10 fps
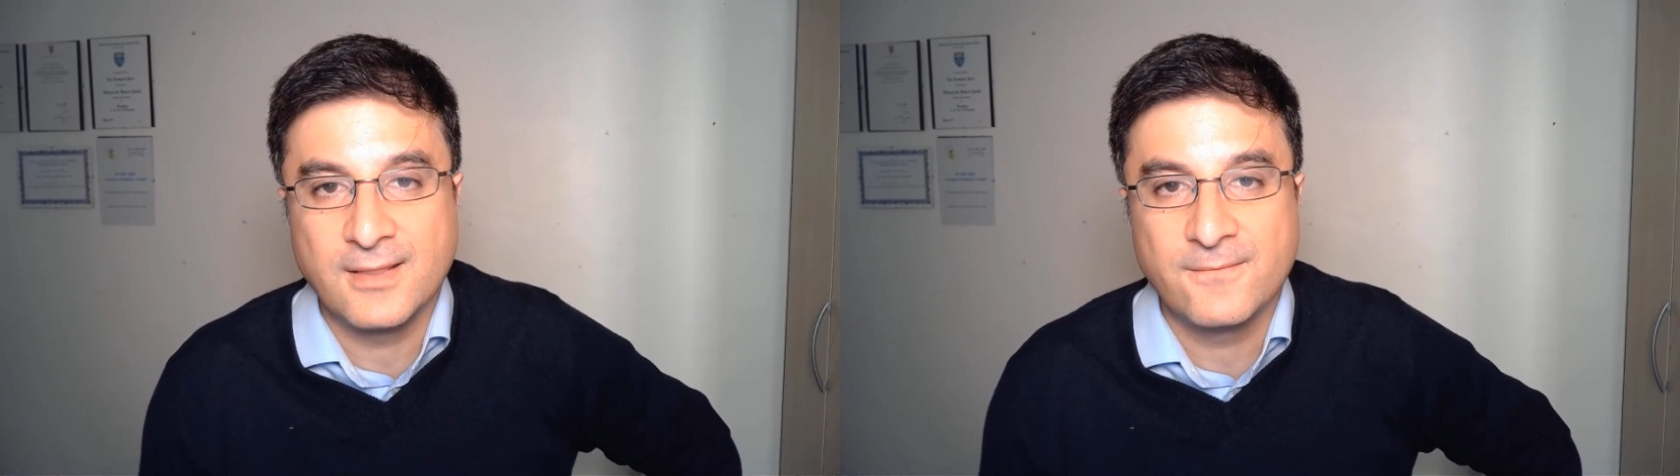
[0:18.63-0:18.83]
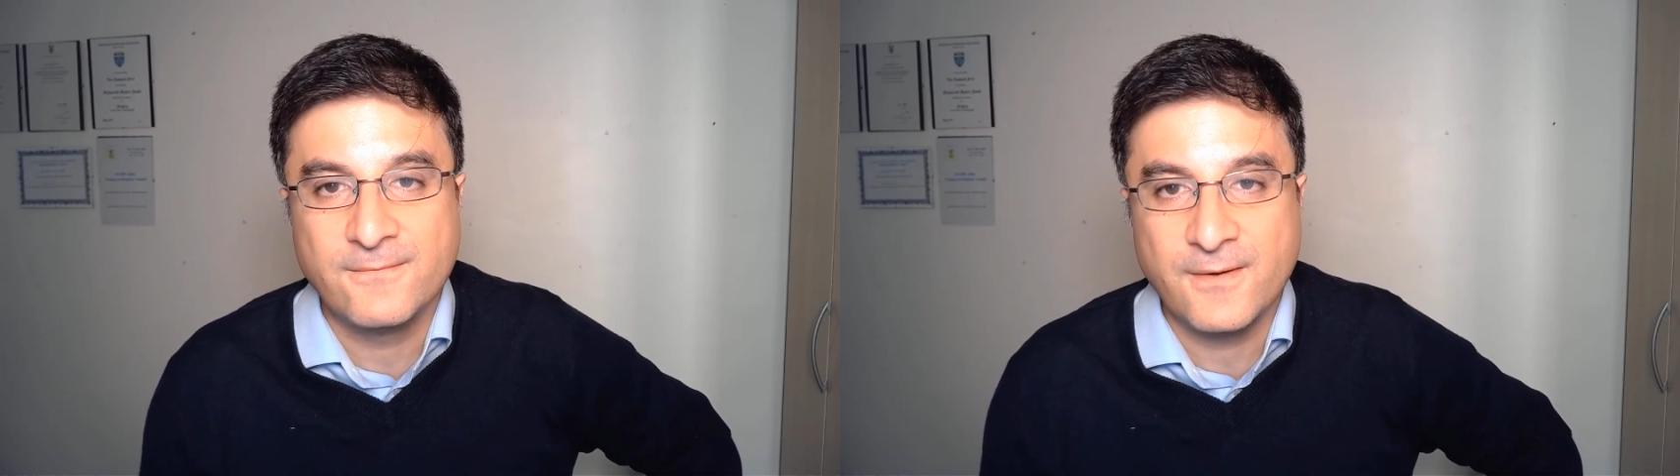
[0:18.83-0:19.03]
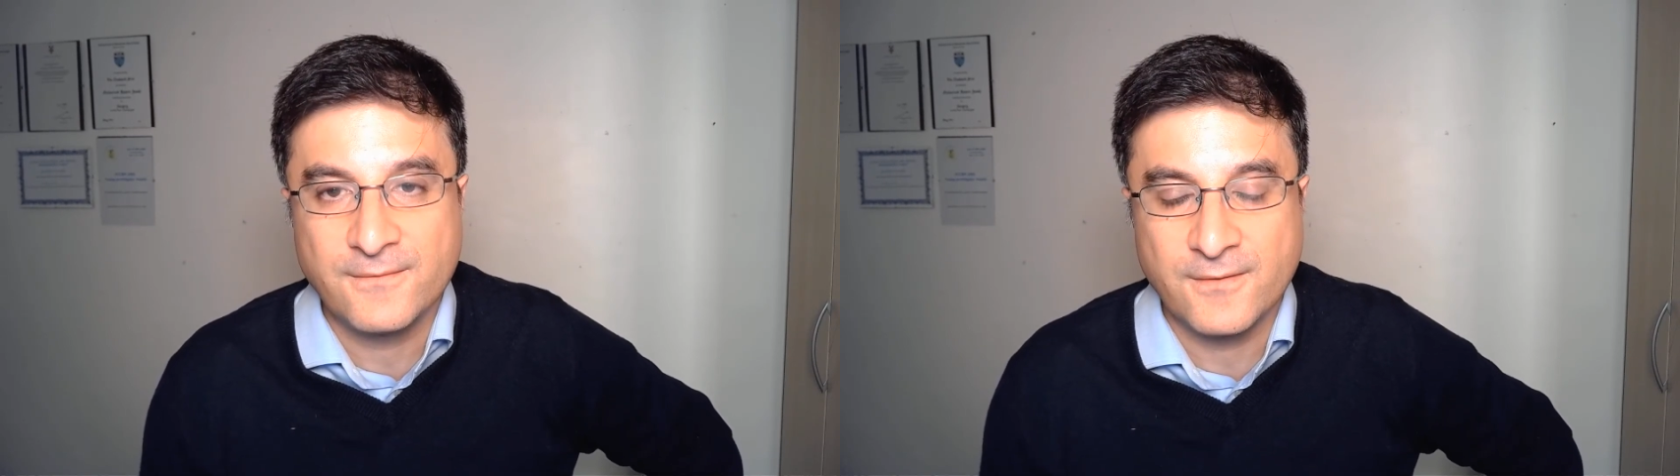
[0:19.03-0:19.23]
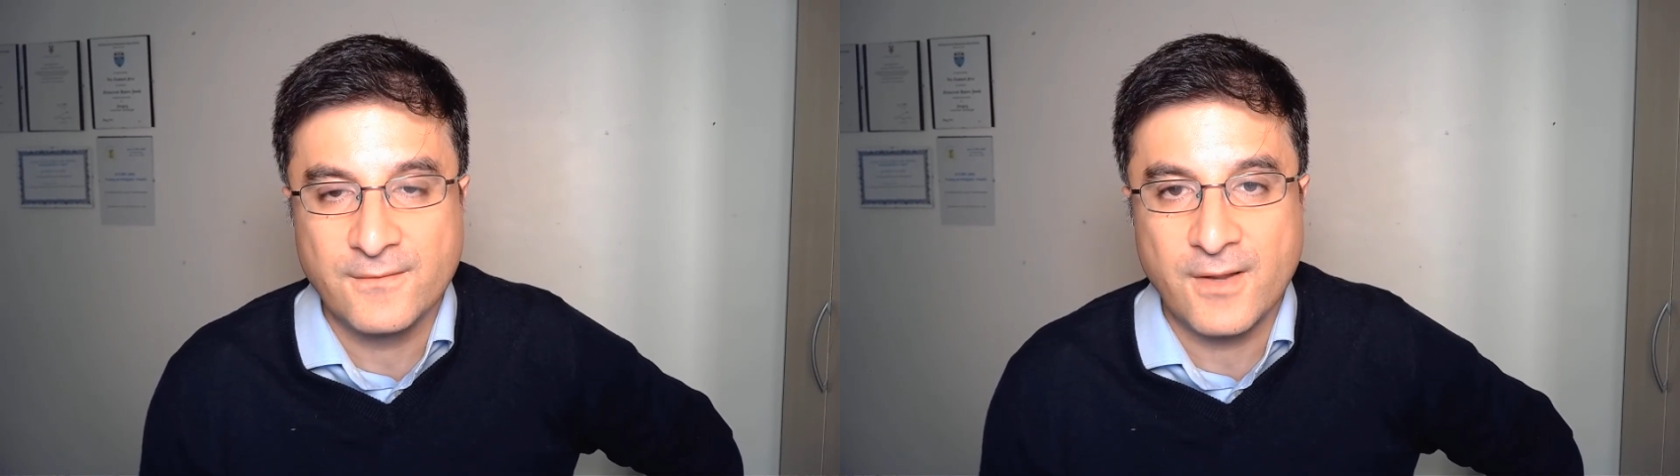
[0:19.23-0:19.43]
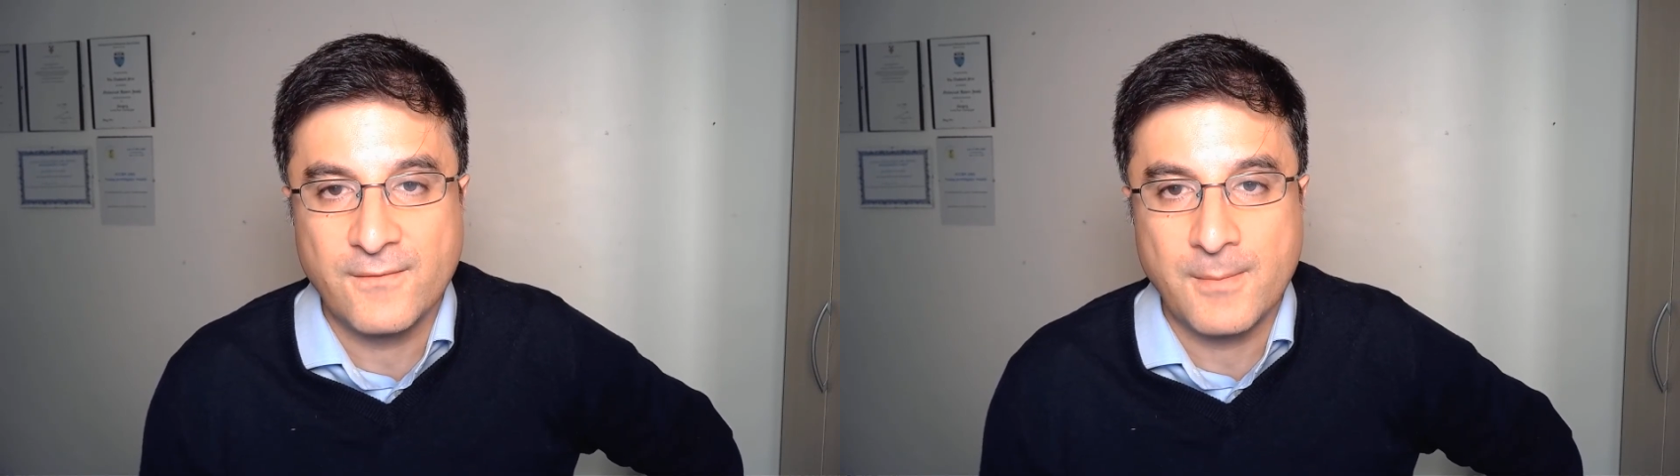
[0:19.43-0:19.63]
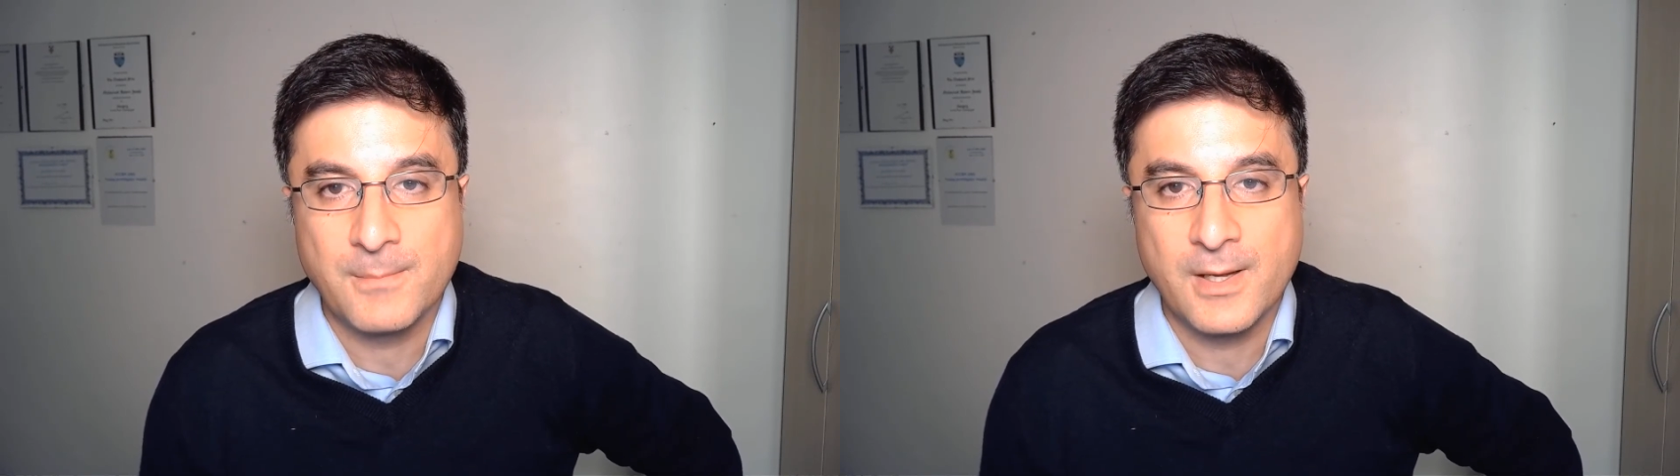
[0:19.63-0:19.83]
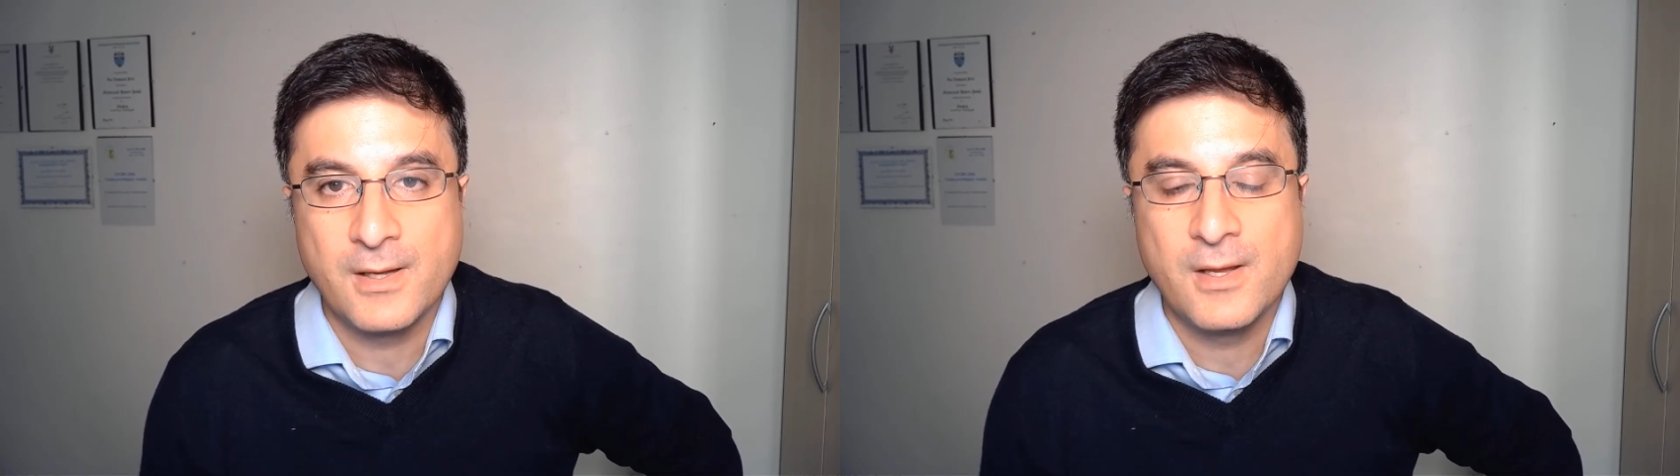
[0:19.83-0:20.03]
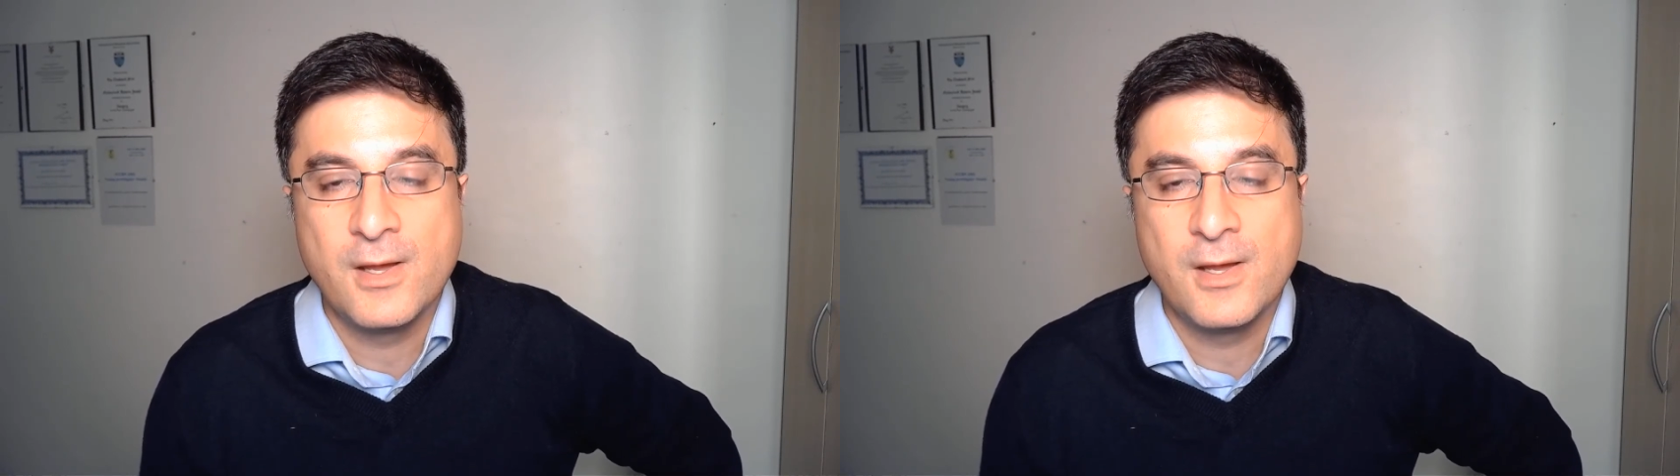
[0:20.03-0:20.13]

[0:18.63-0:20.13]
the 5th of November